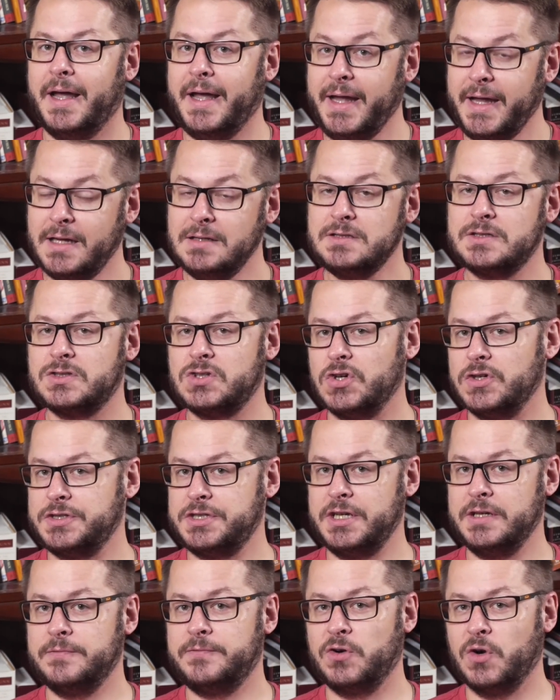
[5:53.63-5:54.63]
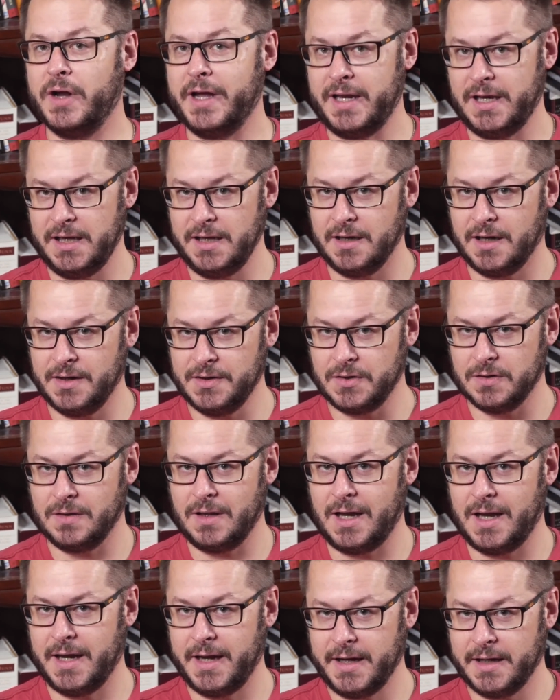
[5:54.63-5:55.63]
and searching for any
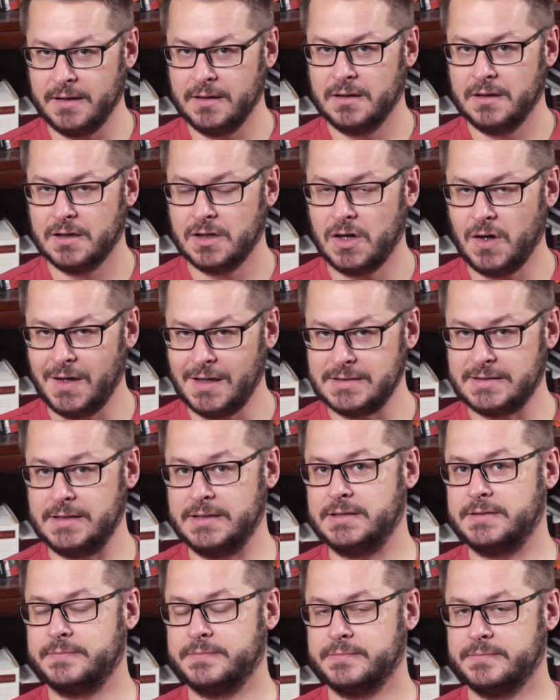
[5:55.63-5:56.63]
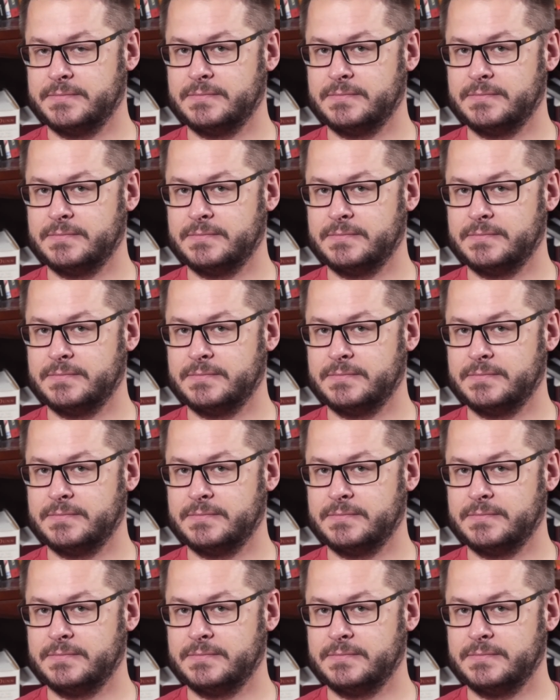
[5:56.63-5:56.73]
underlying causes.